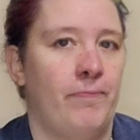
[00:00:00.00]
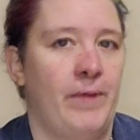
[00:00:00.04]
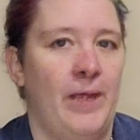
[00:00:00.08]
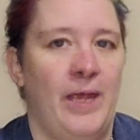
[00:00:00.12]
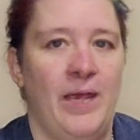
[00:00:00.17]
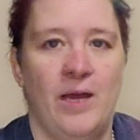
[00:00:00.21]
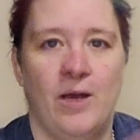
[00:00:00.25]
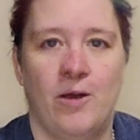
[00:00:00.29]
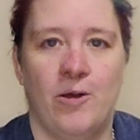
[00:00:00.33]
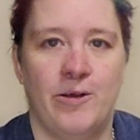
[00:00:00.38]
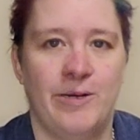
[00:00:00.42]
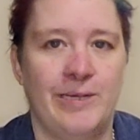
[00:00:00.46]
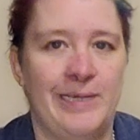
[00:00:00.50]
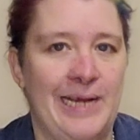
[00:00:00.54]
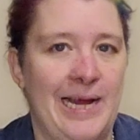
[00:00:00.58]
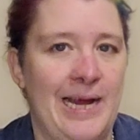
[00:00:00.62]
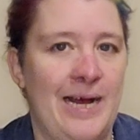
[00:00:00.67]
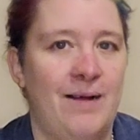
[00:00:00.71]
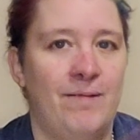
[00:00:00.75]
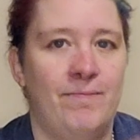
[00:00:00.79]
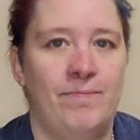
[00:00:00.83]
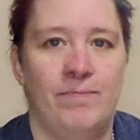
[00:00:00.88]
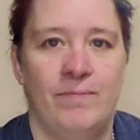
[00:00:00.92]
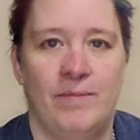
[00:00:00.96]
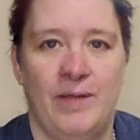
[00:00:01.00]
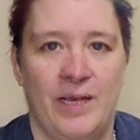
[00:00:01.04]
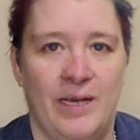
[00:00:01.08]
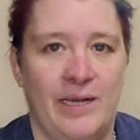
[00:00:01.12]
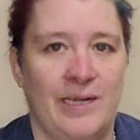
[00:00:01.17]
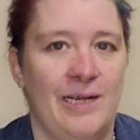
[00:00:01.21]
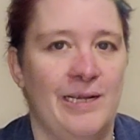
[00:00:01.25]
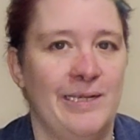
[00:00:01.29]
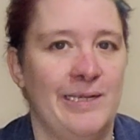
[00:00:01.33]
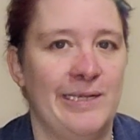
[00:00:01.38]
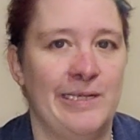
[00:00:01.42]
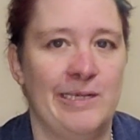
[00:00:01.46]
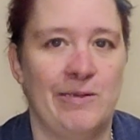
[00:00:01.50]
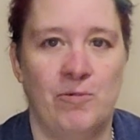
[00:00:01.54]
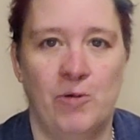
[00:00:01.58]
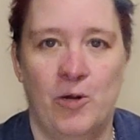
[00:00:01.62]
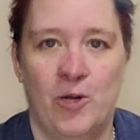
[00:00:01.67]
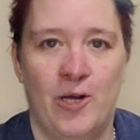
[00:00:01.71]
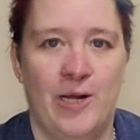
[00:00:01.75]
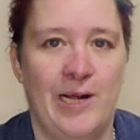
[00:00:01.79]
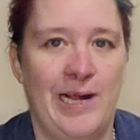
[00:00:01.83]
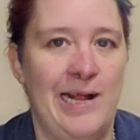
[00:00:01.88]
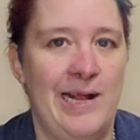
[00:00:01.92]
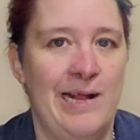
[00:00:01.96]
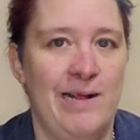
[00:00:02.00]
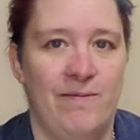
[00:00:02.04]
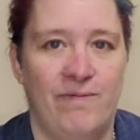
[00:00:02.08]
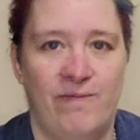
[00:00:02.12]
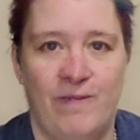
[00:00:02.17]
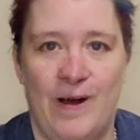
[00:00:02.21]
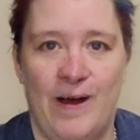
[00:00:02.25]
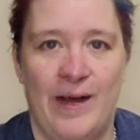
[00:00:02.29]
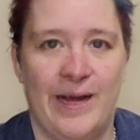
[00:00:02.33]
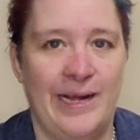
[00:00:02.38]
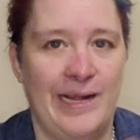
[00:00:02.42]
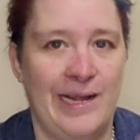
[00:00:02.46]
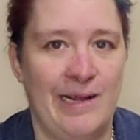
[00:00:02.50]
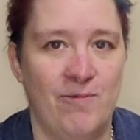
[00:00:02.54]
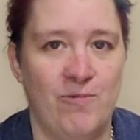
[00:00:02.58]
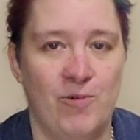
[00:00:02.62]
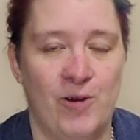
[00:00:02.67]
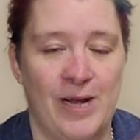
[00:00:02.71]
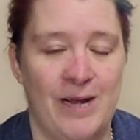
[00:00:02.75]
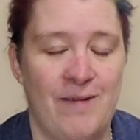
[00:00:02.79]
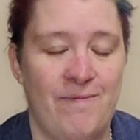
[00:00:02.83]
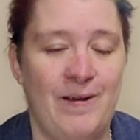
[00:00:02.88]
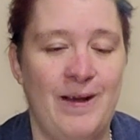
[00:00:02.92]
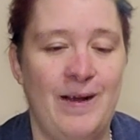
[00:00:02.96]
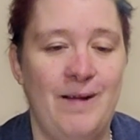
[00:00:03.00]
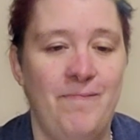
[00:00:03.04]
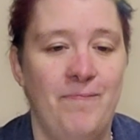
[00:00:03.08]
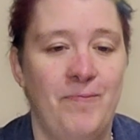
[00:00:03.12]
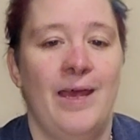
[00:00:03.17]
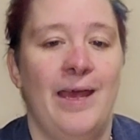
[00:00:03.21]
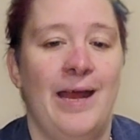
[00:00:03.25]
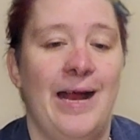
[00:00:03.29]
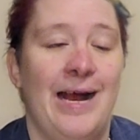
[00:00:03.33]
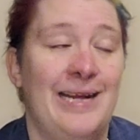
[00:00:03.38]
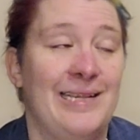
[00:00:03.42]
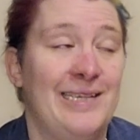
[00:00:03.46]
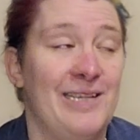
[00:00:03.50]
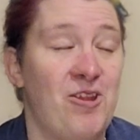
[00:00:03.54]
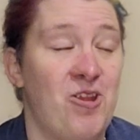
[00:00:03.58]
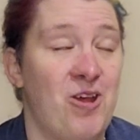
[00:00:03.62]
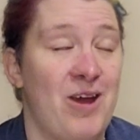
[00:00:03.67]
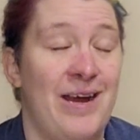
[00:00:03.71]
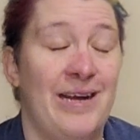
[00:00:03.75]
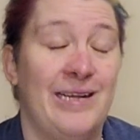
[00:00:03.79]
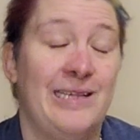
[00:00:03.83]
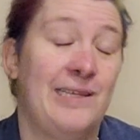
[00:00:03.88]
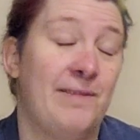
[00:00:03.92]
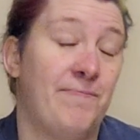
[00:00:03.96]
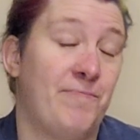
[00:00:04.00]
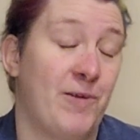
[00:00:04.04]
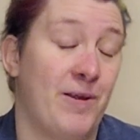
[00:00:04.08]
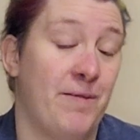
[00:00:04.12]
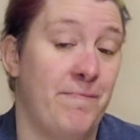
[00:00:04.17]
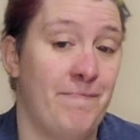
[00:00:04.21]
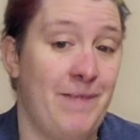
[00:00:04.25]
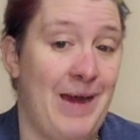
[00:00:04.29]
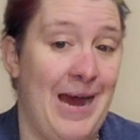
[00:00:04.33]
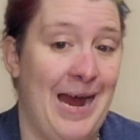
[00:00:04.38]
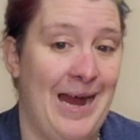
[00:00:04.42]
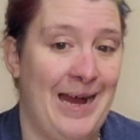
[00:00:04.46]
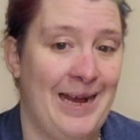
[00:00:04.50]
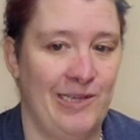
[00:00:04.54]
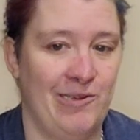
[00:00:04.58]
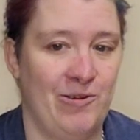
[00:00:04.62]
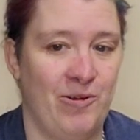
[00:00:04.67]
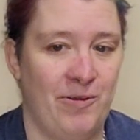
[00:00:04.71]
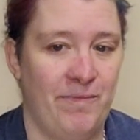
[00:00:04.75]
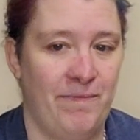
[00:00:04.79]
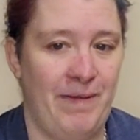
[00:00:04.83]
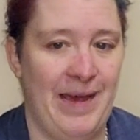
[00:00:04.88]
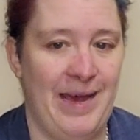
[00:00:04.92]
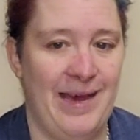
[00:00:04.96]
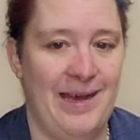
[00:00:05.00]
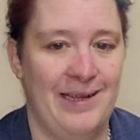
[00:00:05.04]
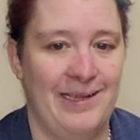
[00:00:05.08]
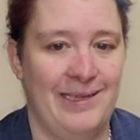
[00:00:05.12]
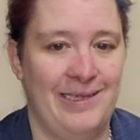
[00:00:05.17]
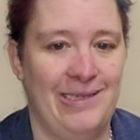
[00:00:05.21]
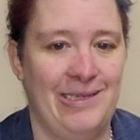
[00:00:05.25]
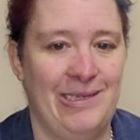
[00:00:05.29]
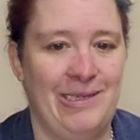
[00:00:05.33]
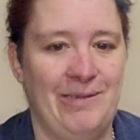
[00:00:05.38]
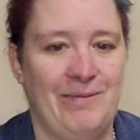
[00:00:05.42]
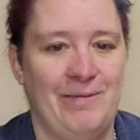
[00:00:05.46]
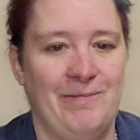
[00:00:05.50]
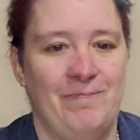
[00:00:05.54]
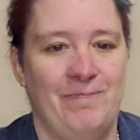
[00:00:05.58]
it goes out, it does its learning, finding, whatever, it has a chance to bring back its own pets.